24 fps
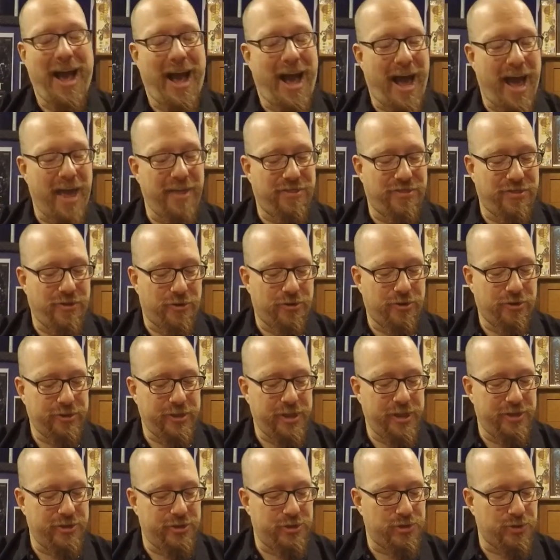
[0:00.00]
I
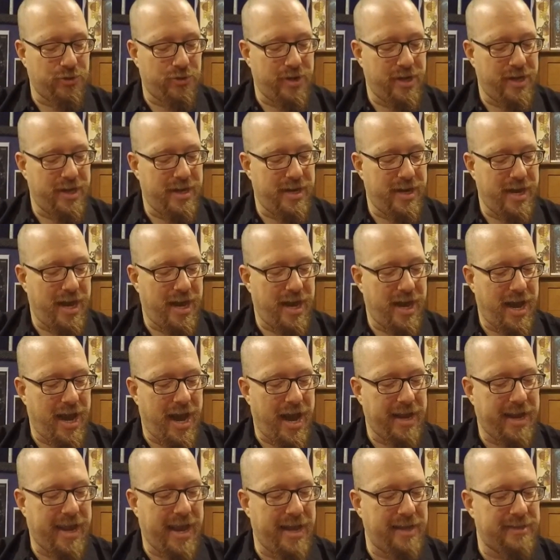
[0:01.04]
thoroughly enjoy it.
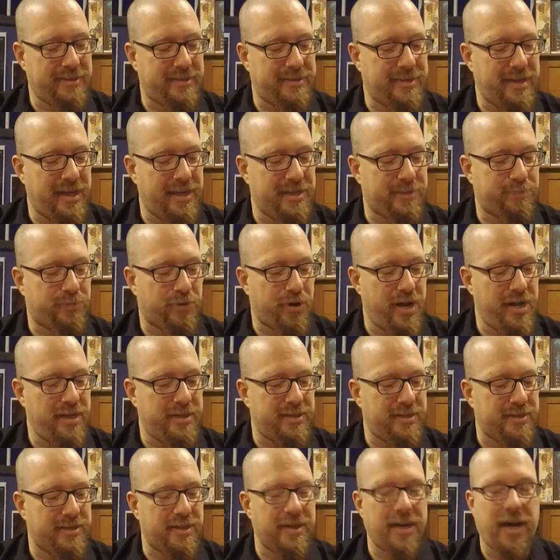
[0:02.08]
I can't sing its
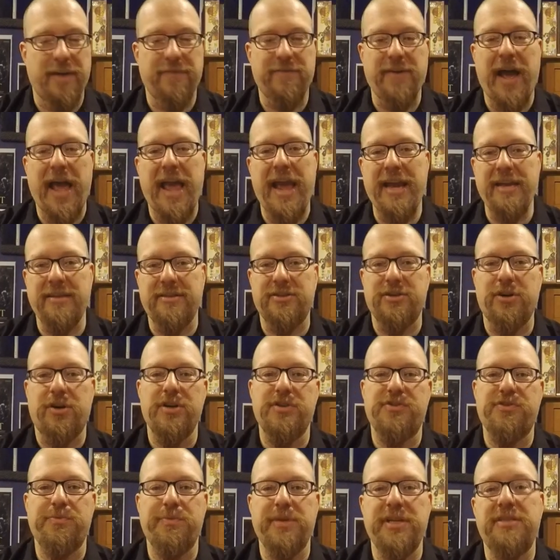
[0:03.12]
praises enough. Eight
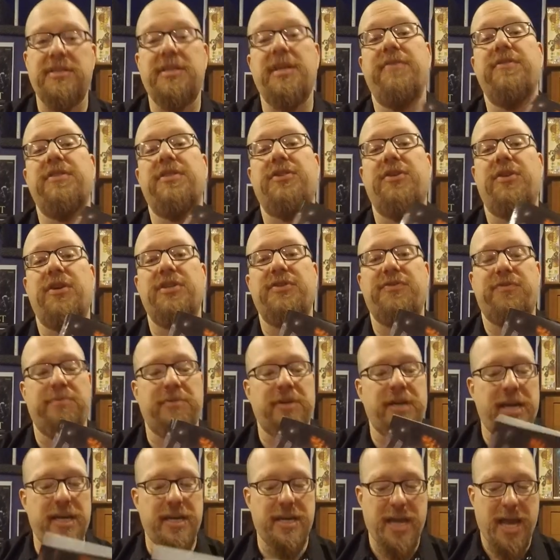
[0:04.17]
stars for me, seven stars from
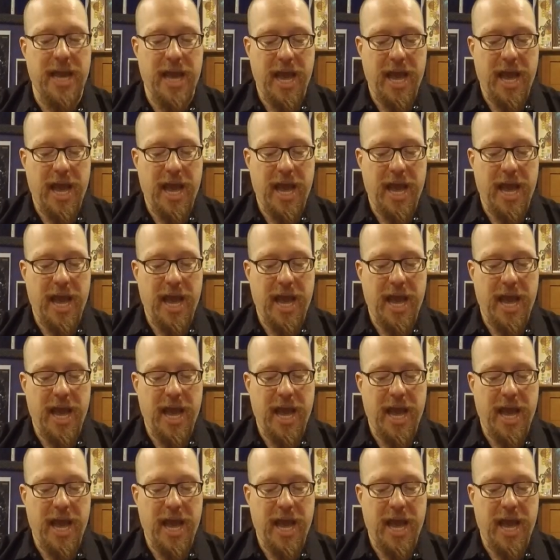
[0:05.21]
Lynn.